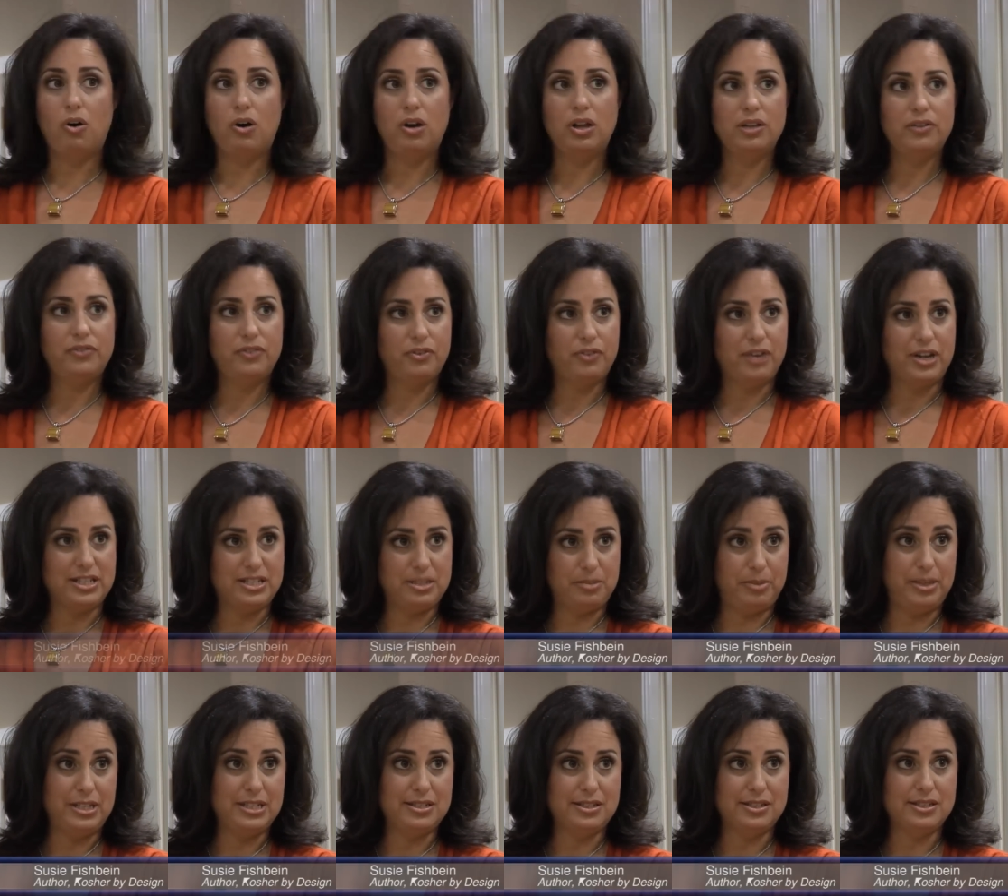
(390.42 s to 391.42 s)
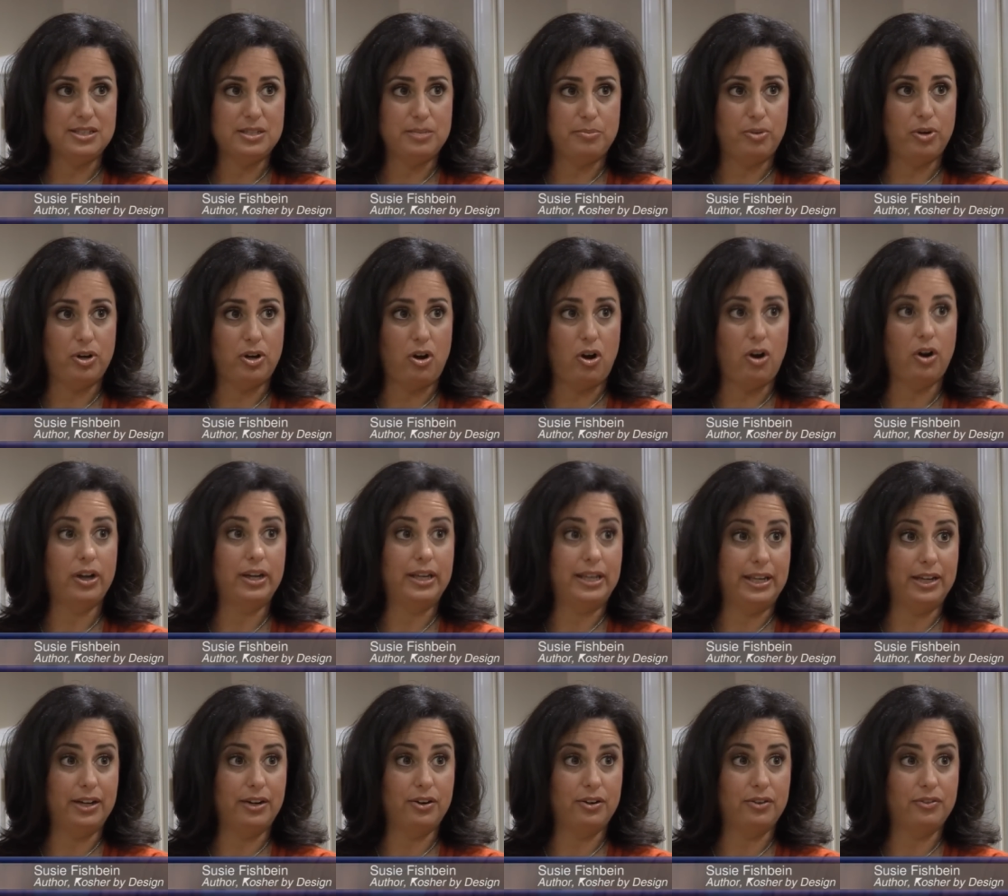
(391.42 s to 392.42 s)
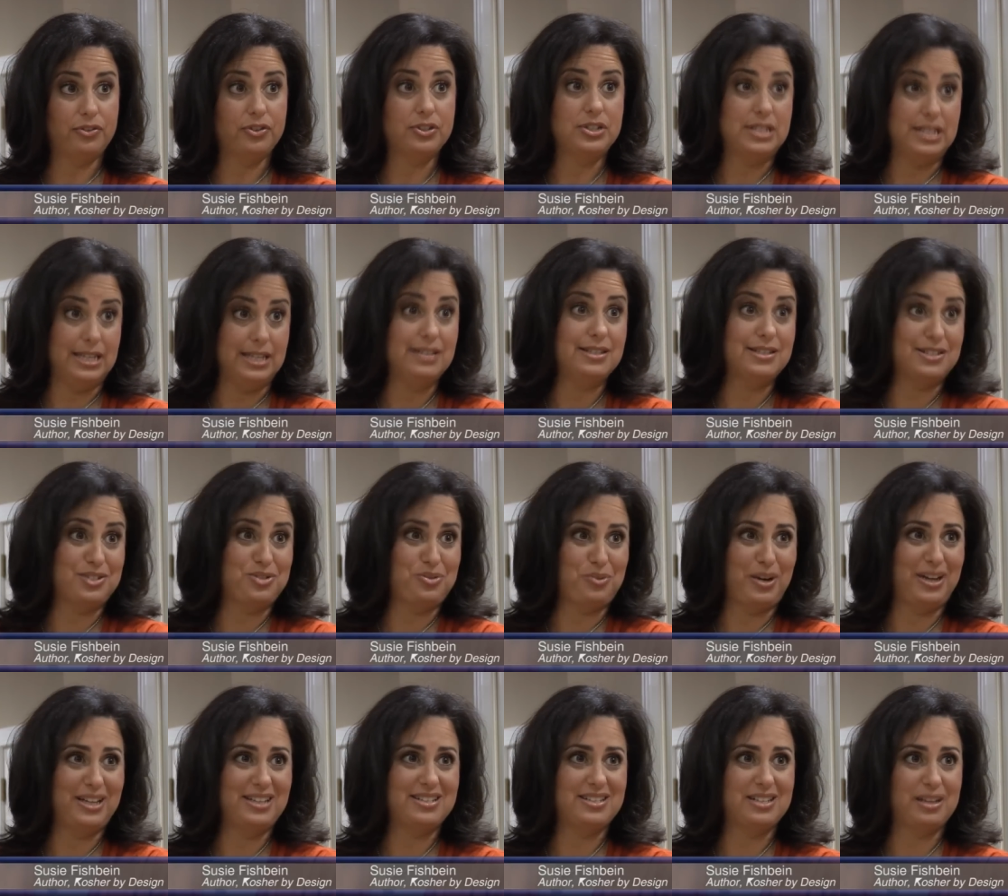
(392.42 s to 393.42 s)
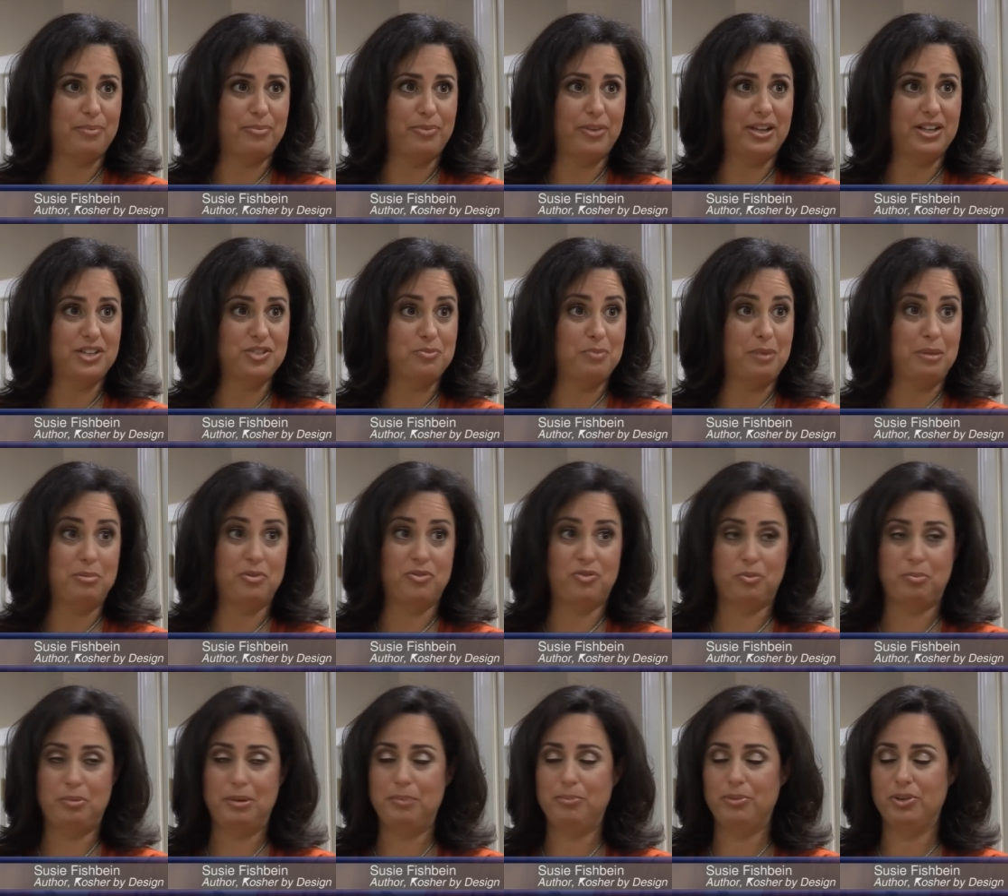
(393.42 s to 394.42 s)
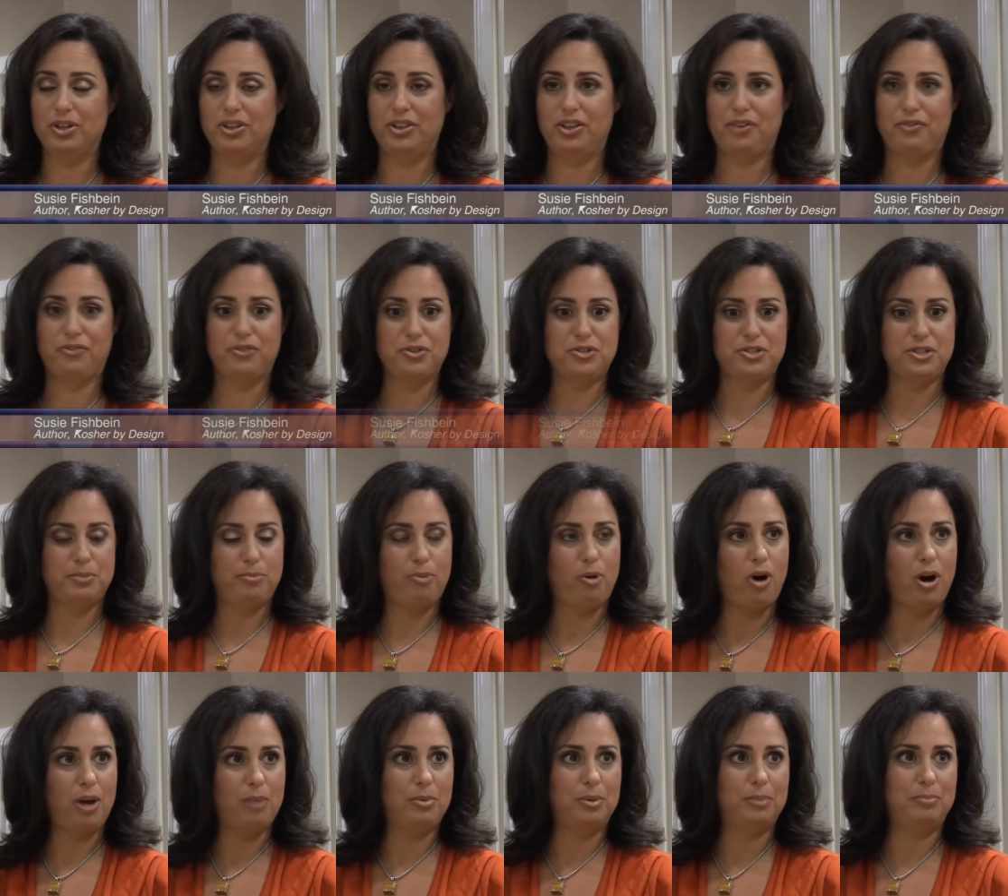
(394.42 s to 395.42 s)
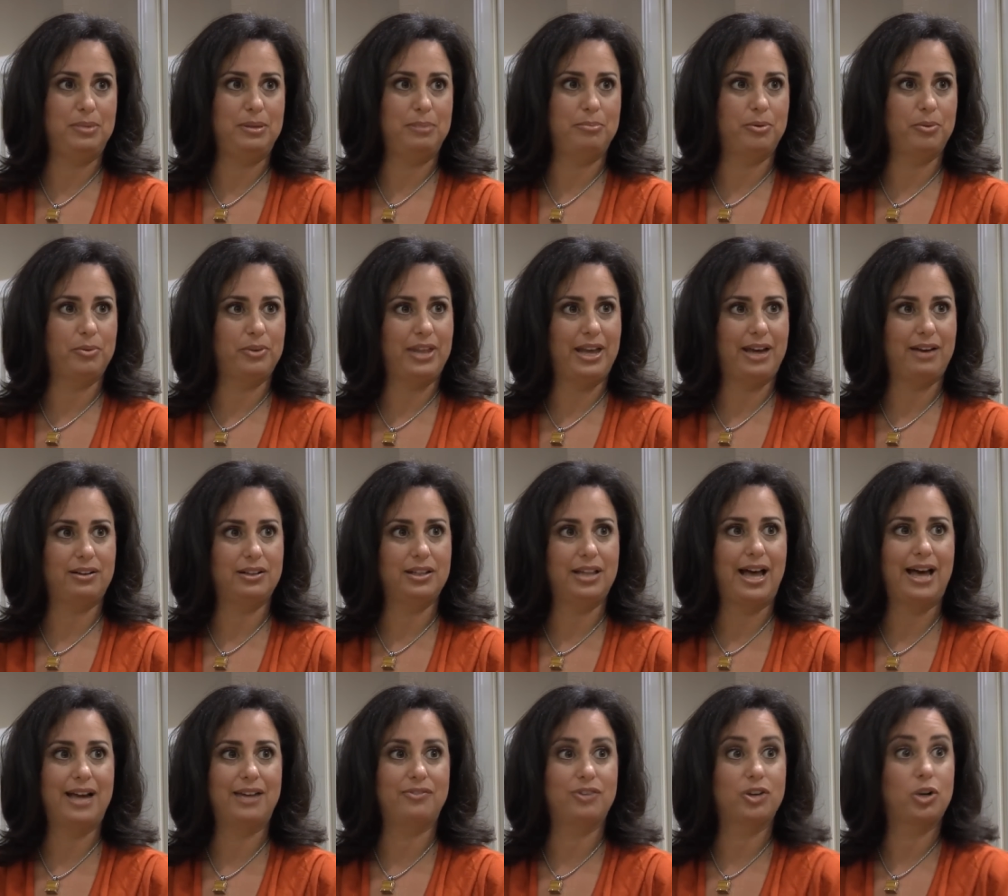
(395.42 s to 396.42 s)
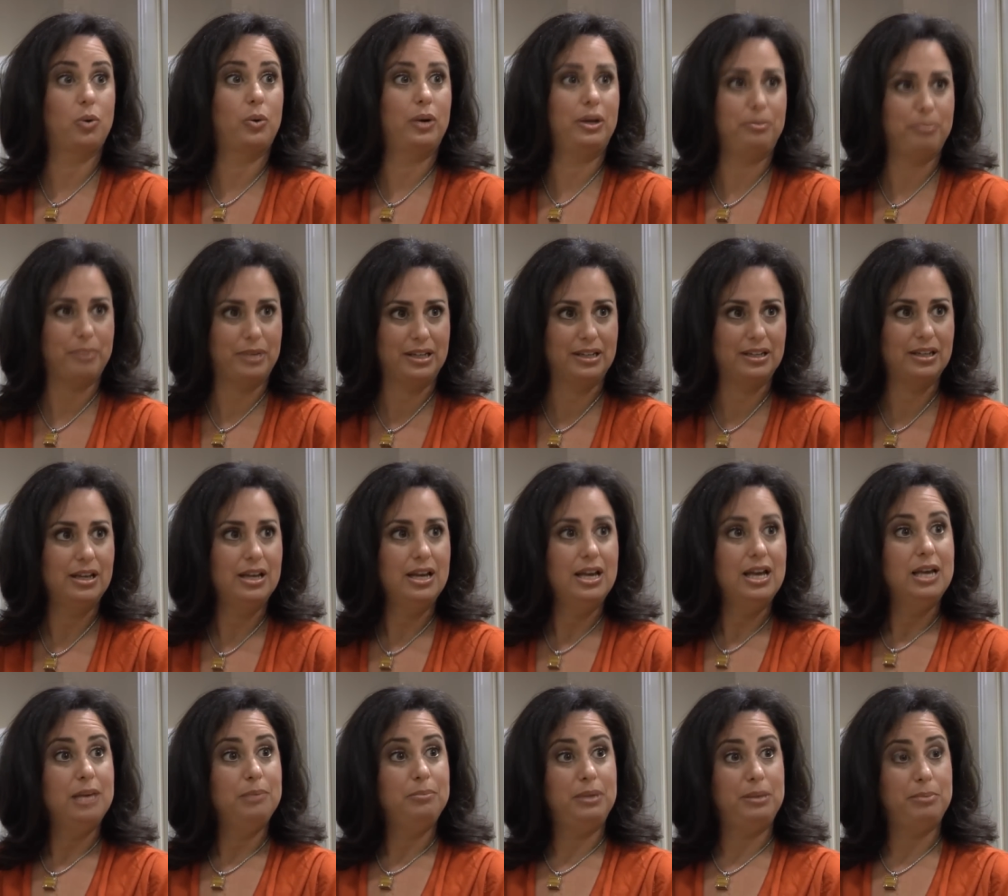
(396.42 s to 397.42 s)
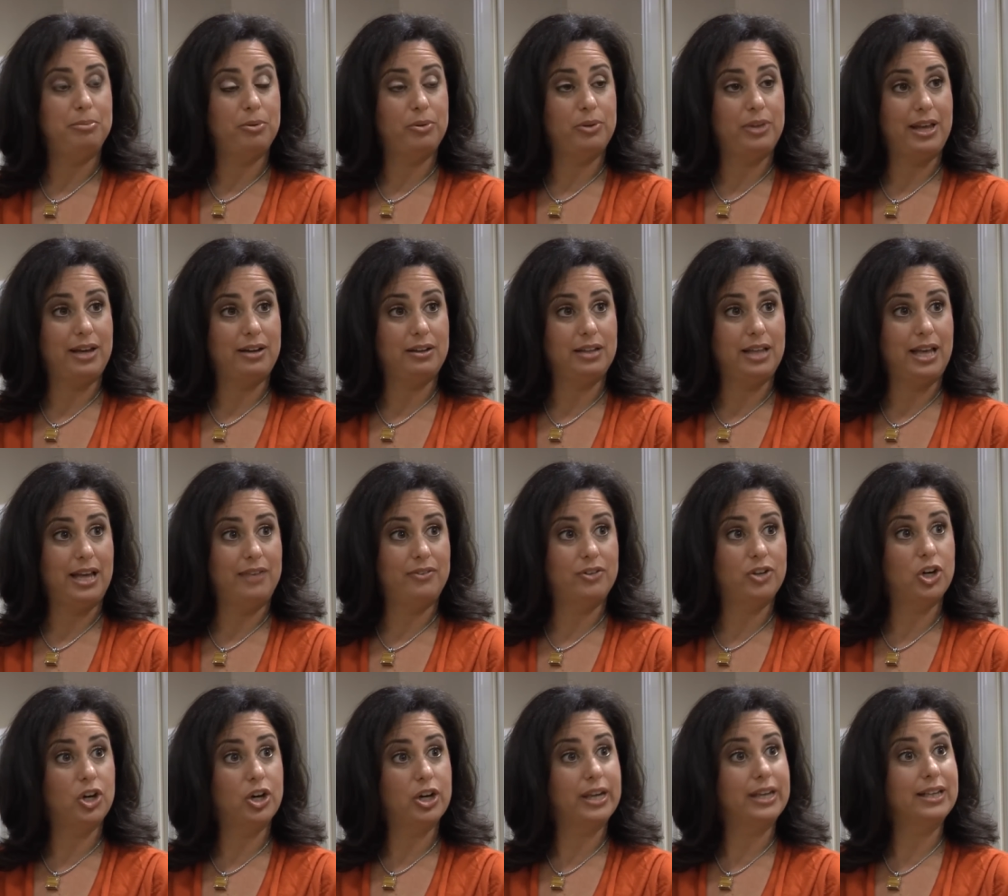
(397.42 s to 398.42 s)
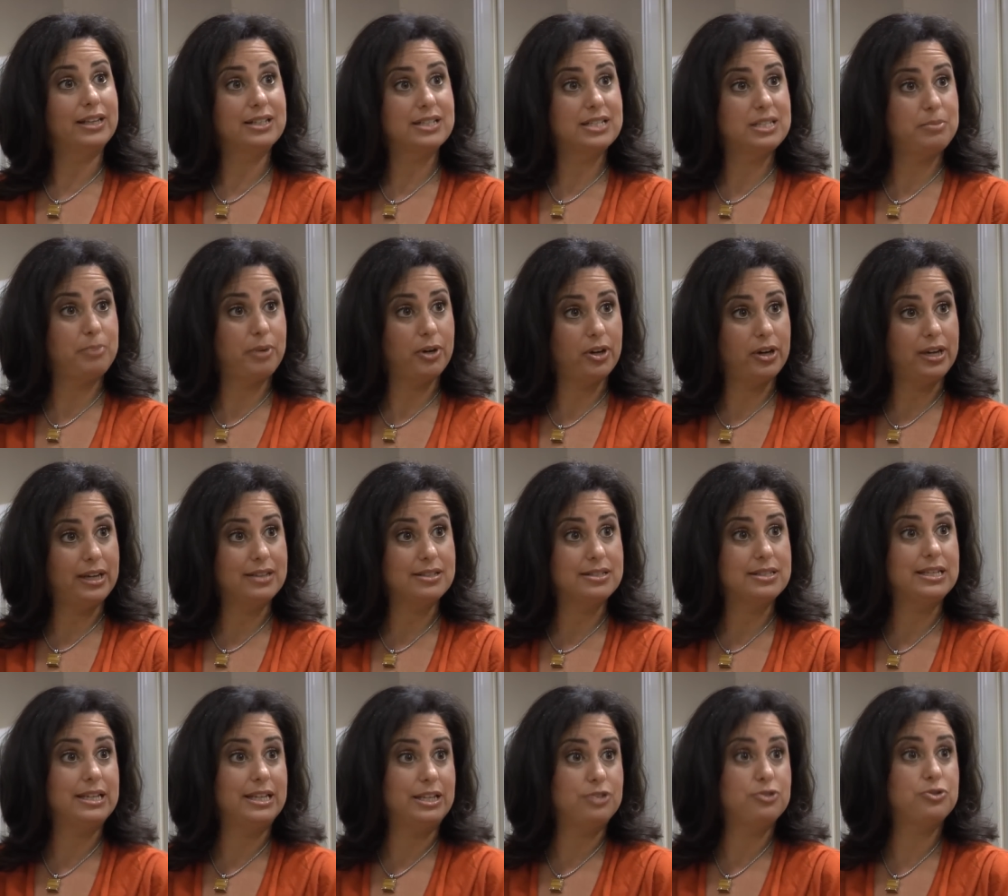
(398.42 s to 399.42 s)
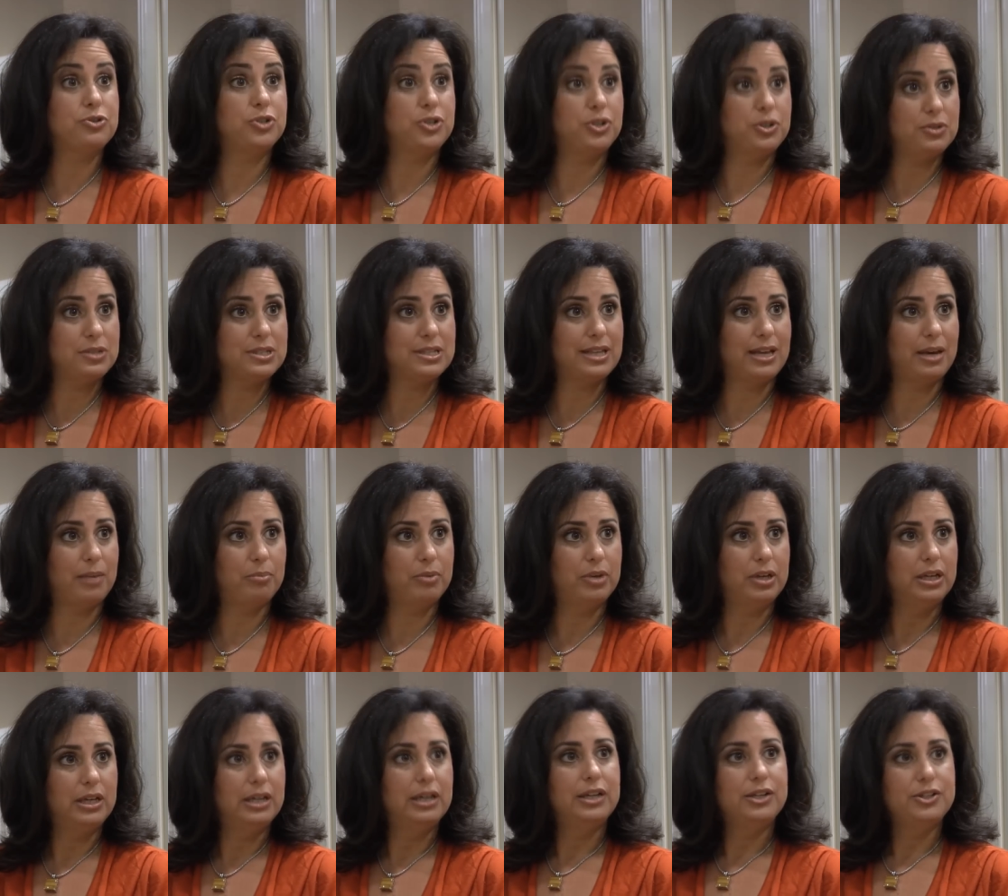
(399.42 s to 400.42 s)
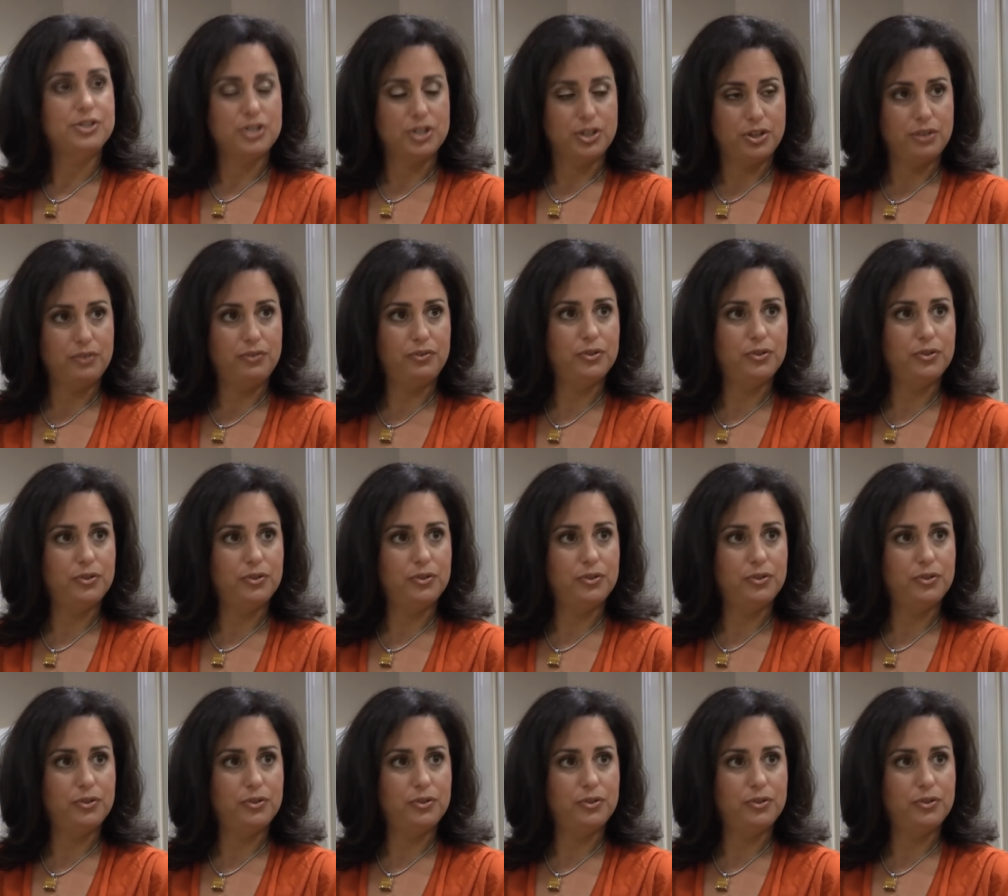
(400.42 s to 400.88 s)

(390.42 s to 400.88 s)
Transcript: All of the recipes in this book are geared for teens and 20-somethings, maybe for people in their first apartment, people without a lot of equipment, people without a lot of cooking experience, to introduce them to good